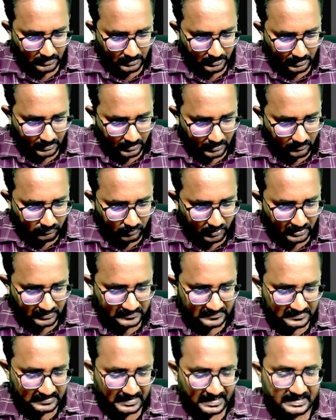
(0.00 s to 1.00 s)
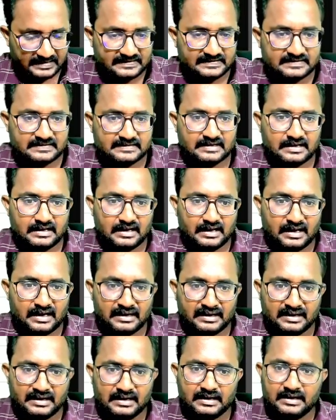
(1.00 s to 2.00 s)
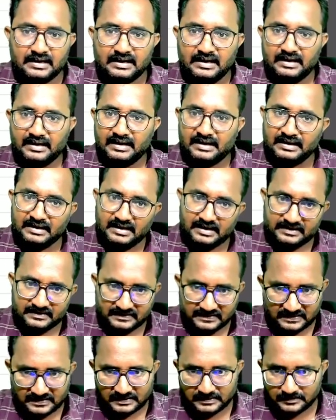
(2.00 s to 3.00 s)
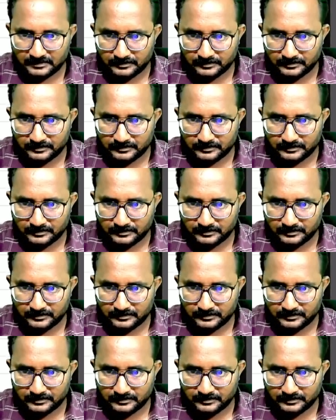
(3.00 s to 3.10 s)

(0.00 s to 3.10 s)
Advance tax and interest.